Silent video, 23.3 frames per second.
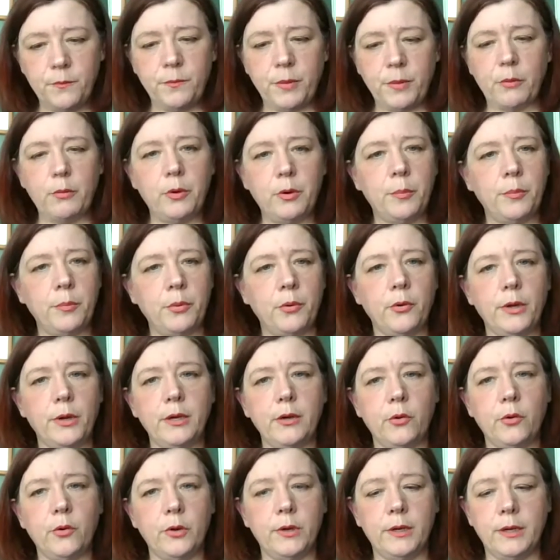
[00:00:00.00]

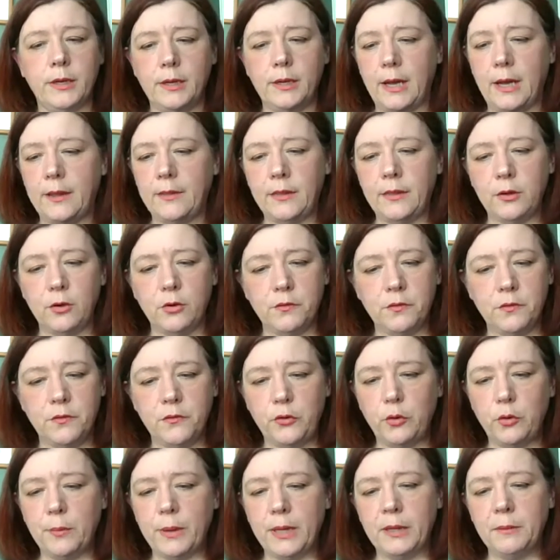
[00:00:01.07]
PowerPoint on it and the
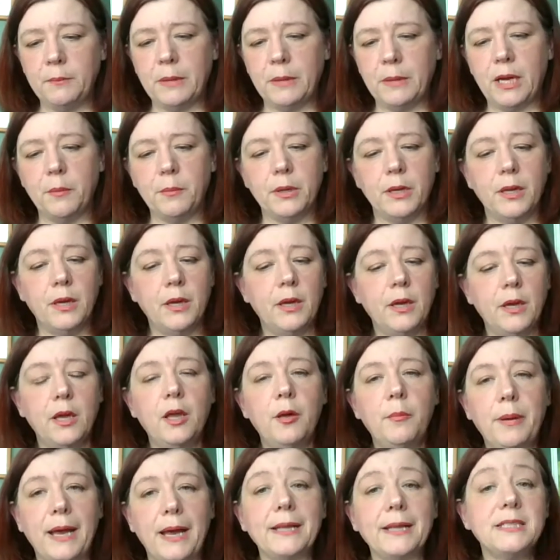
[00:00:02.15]
overview mind map,
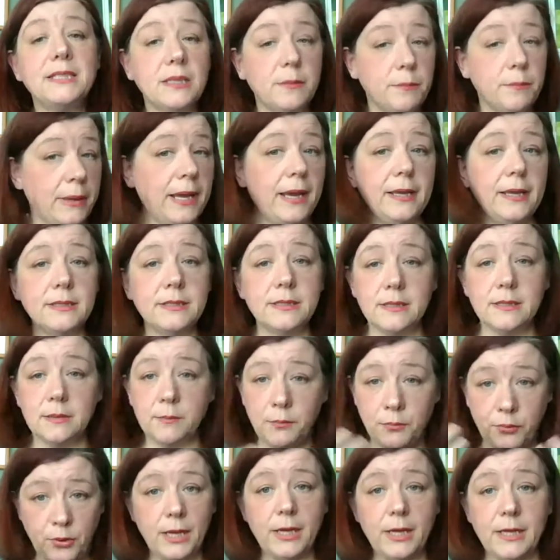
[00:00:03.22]
pads and pens,
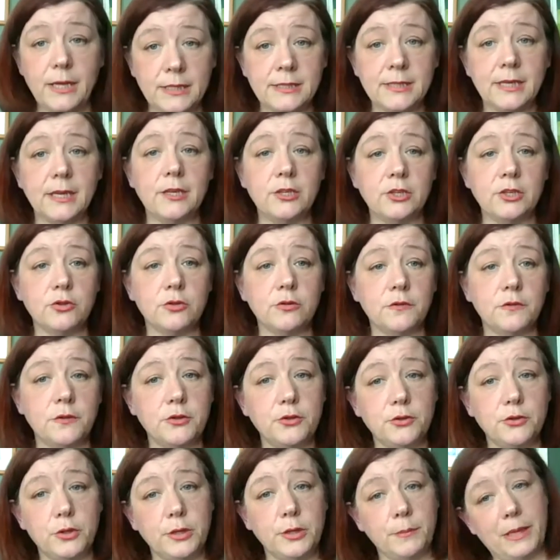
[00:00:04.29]
pretty essential for
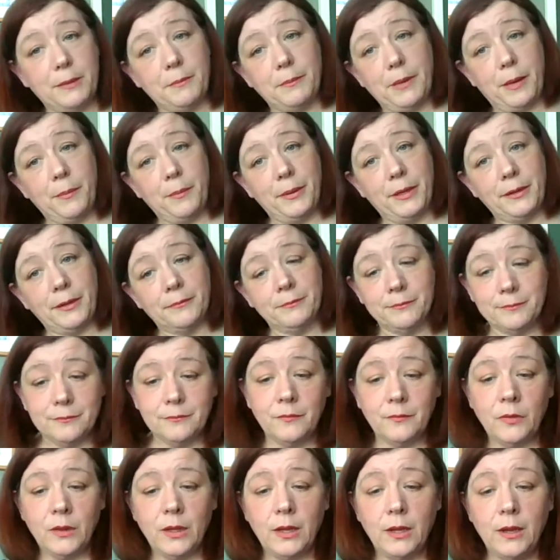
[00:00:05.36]
doing mind mapping.
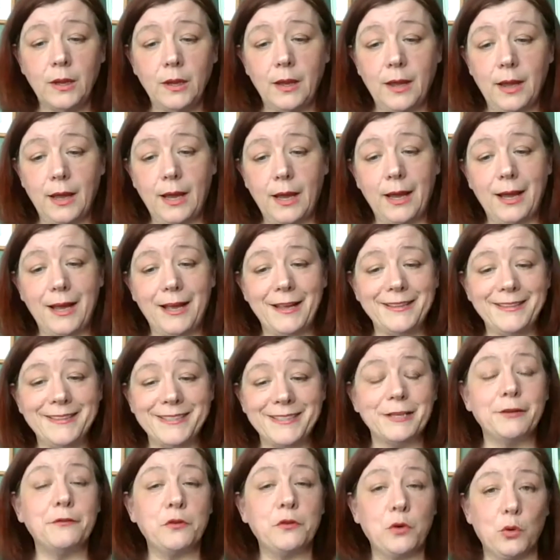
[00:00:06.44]

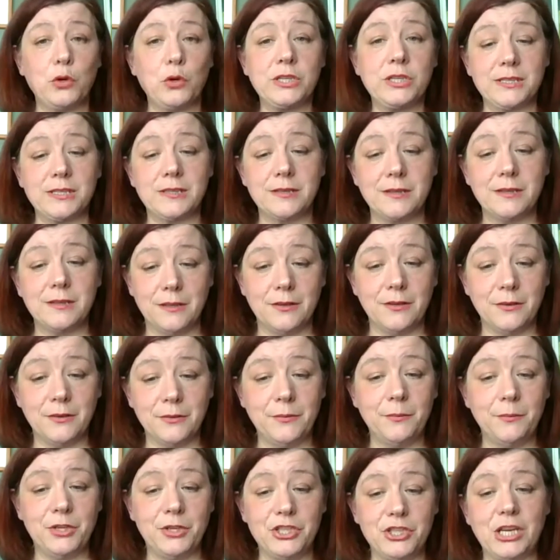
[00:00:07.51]
And of course
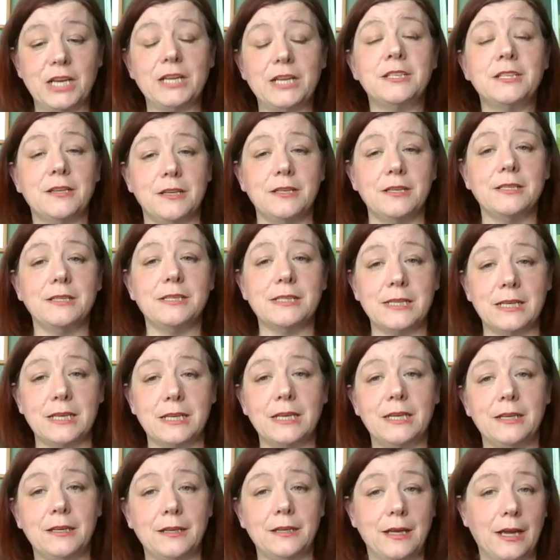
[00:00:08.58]
the projector and
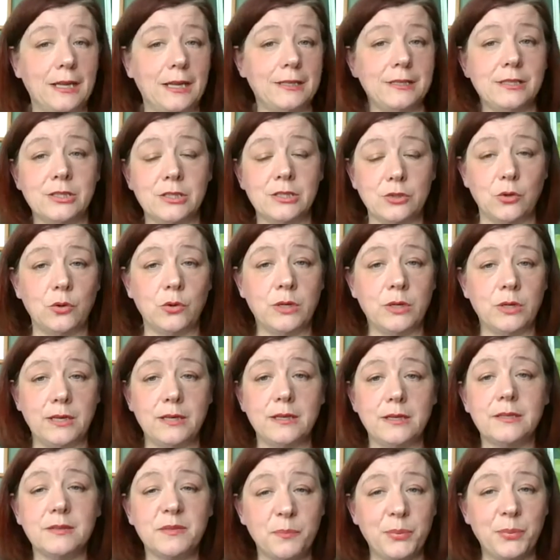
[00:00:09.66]
screen and
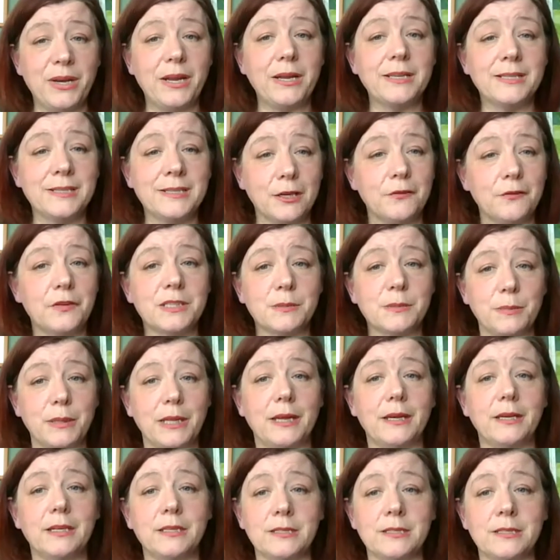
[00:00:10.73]
socket, pretty
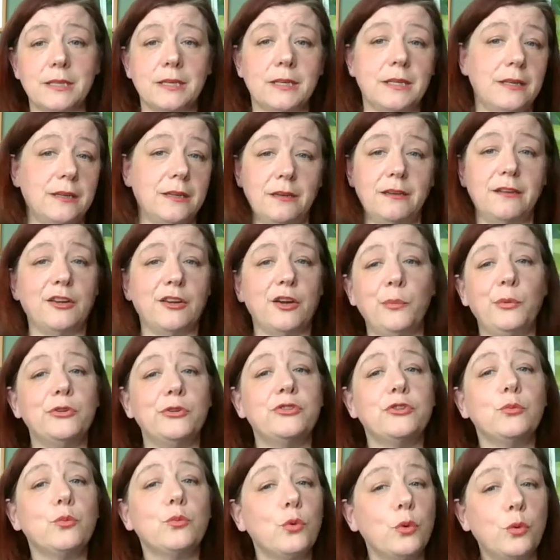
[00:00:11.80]
self-explanatory. Your
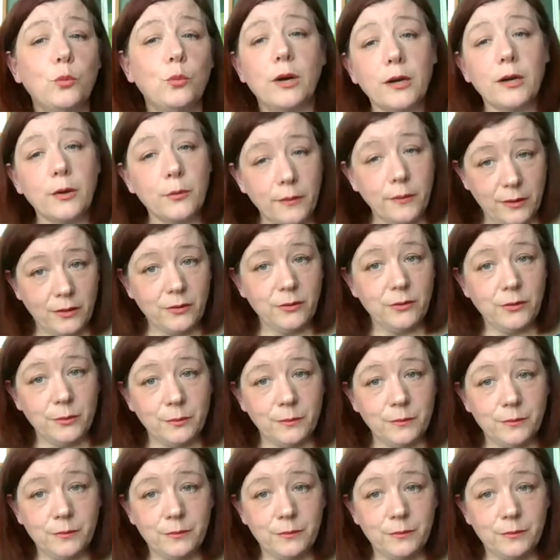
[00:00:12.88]
computer won't work without them.